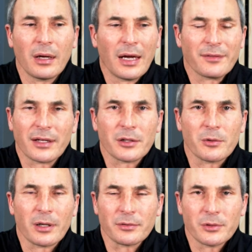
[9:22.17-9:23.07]
I've got to
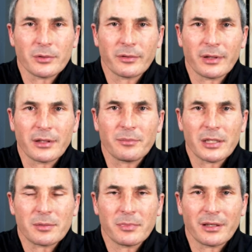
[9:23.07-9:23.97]
go out and do the thing that
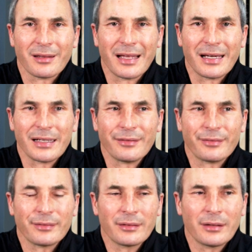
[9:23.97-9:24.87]
makes me alive.
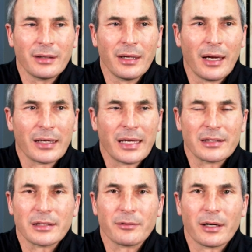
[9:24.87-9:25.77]
I can't
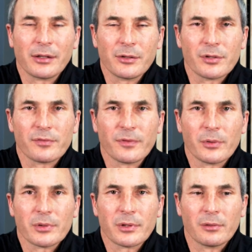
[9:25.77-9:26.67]
sit around here and just
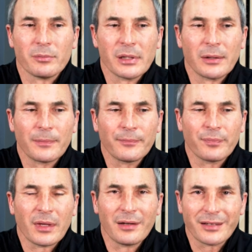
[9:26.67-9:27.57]
focus on me.
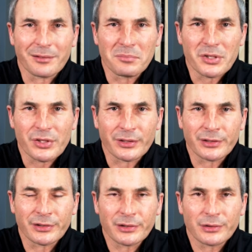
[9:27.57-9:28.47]
I've got a mission.
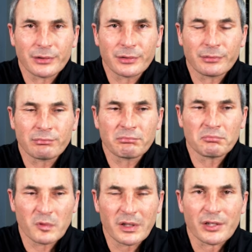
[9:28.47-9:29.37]

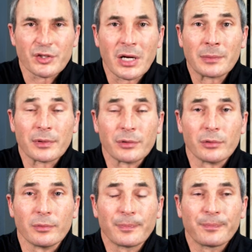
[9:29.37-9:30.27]
We've got a job to
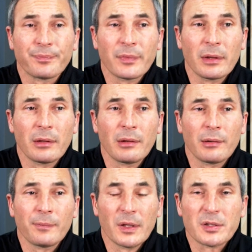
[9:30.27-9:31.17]
do.
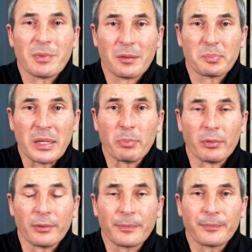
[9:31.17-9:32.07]
And it's about
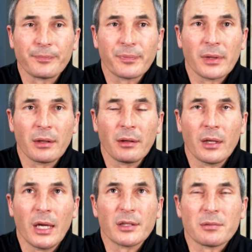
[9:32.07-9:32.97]
people.
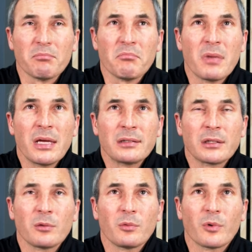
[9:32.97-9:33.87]
And it's
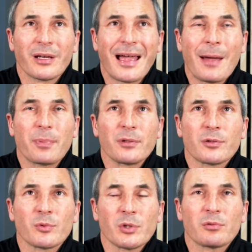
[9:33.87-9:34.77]
amazing what
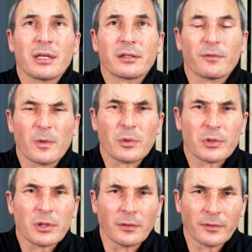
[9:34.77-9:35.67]
happens when you take the
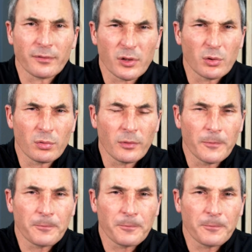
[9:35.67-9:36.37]
focus off of you